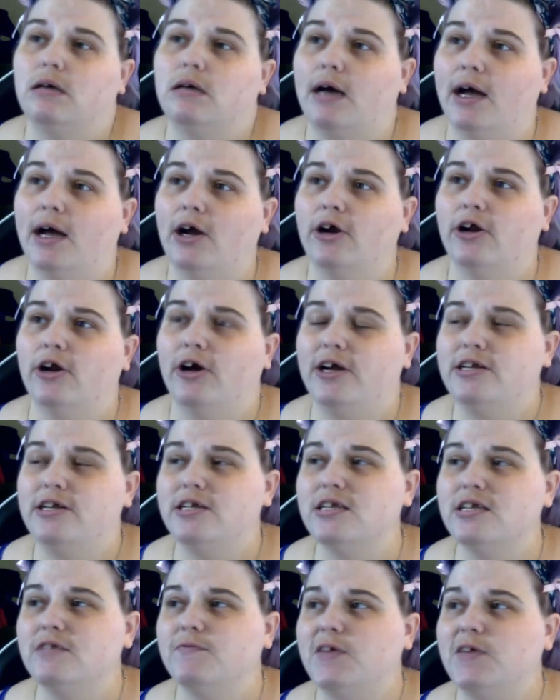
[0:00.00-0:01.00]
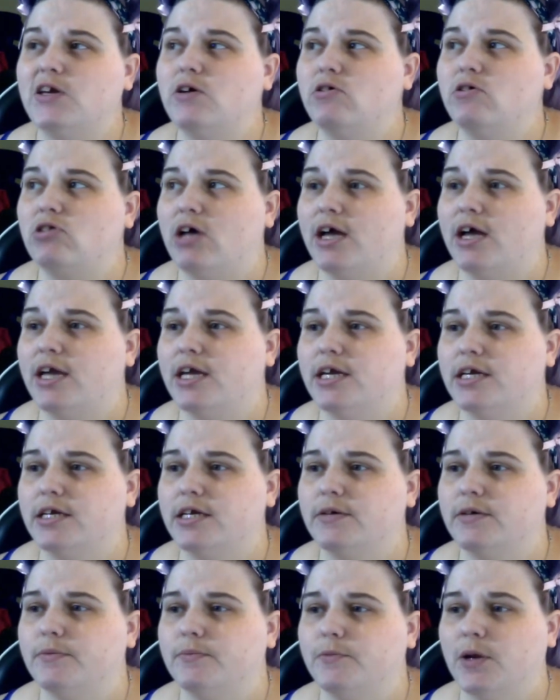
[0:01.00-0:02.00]
I don't know, I just feel
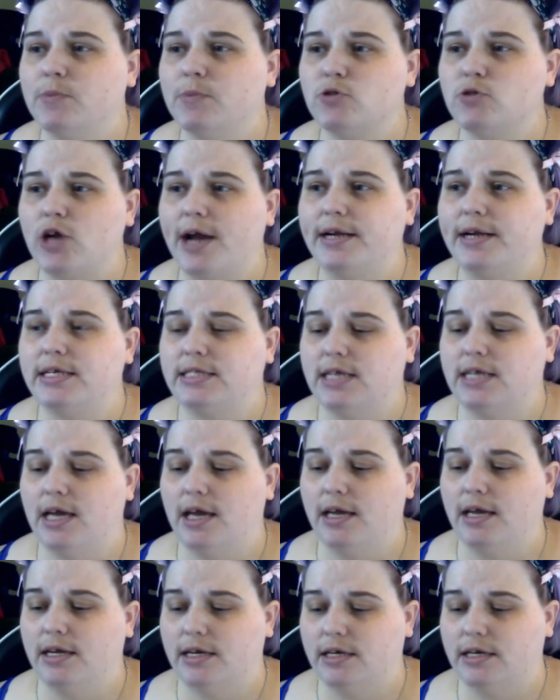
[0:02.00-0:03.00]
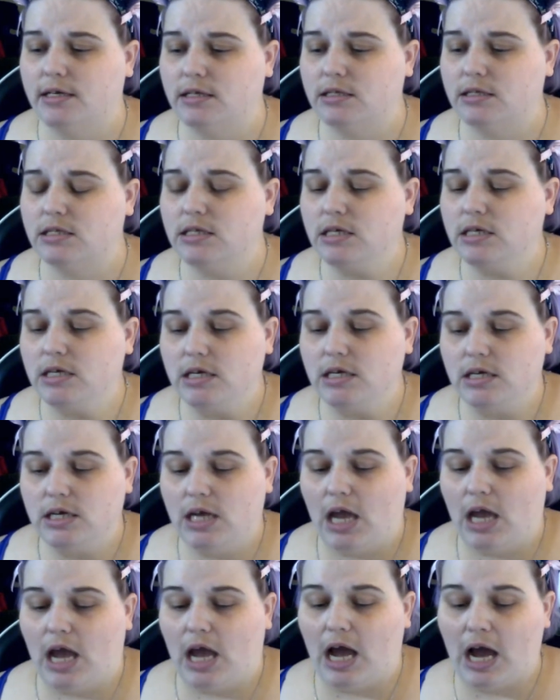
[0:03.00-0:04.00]
like what I'm trying to say is
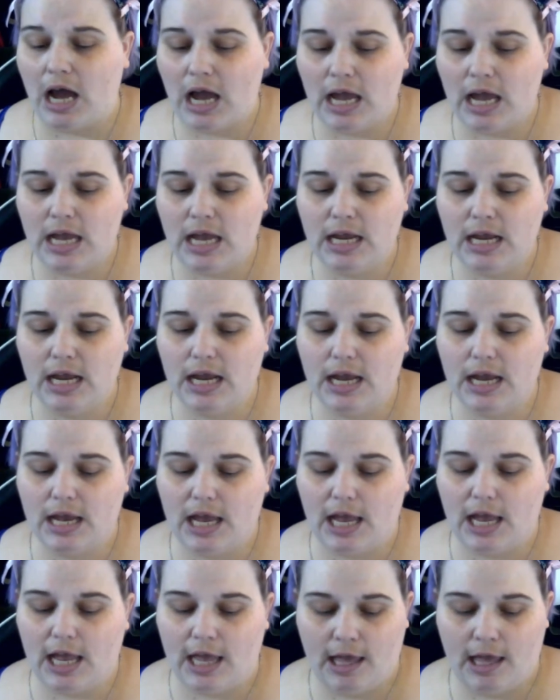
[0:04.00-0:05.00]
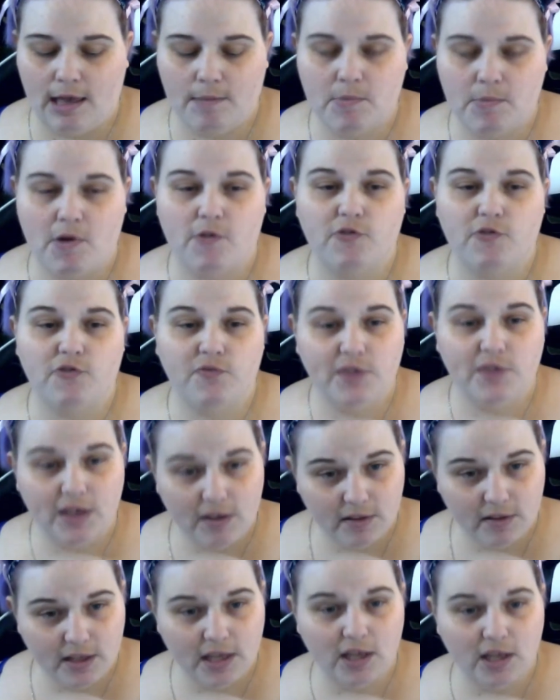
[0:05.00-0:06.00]
I am
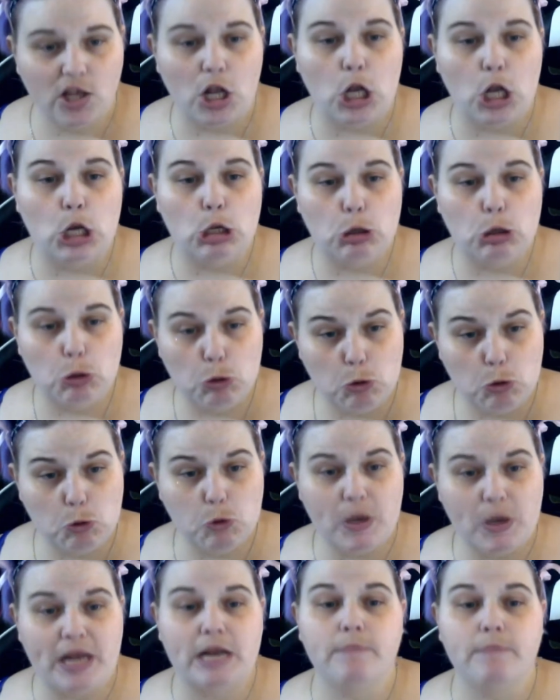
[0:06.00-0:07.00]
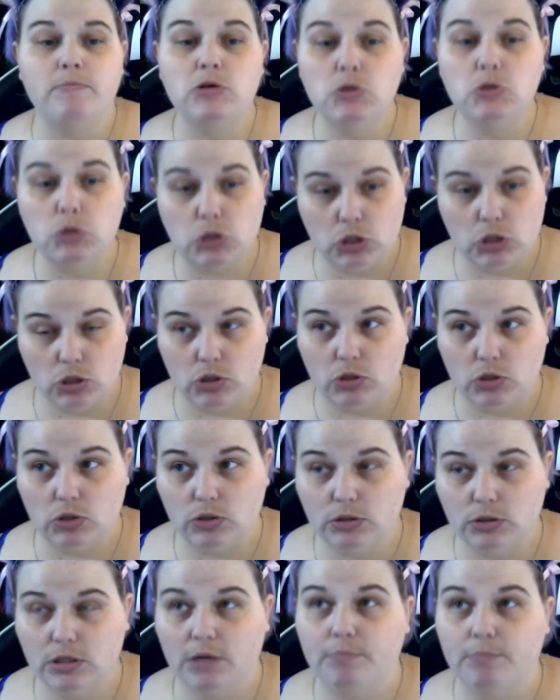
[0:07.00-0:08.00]
feeling low and
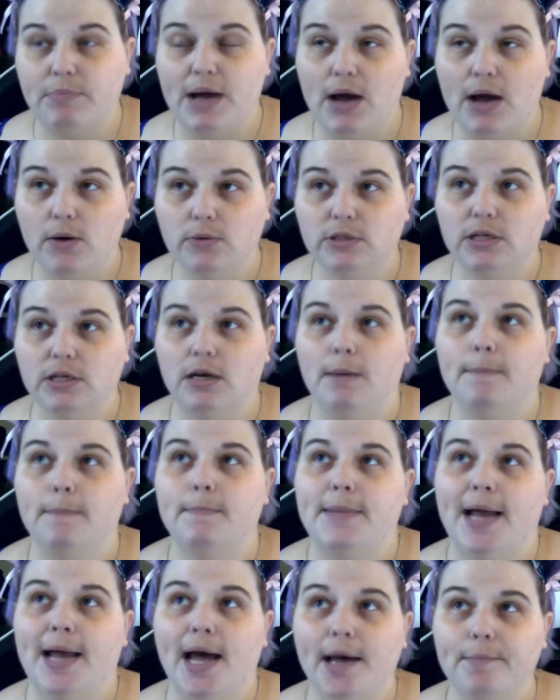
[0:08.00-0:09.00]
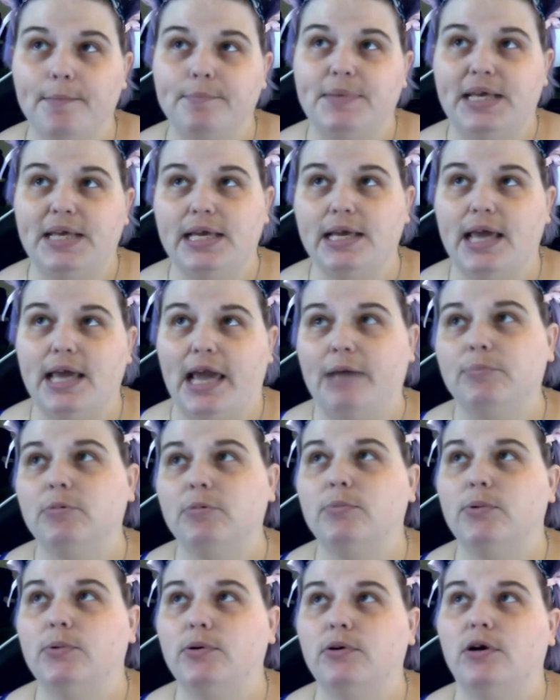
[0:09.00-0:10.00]
emotional about not being
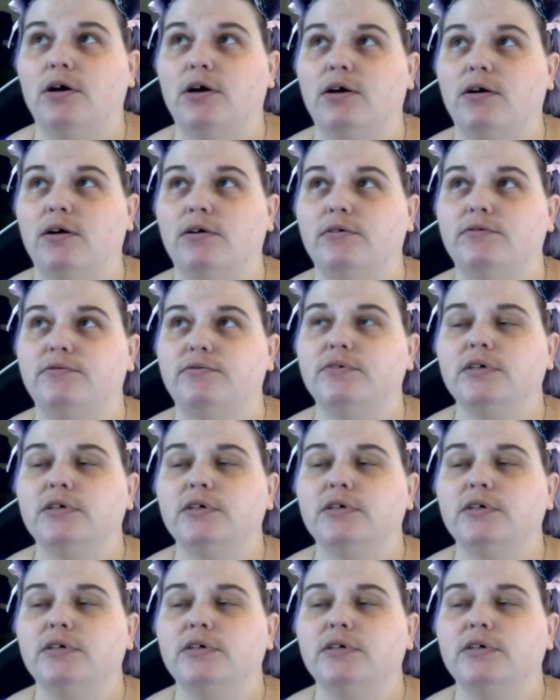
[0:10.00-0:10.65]
capable of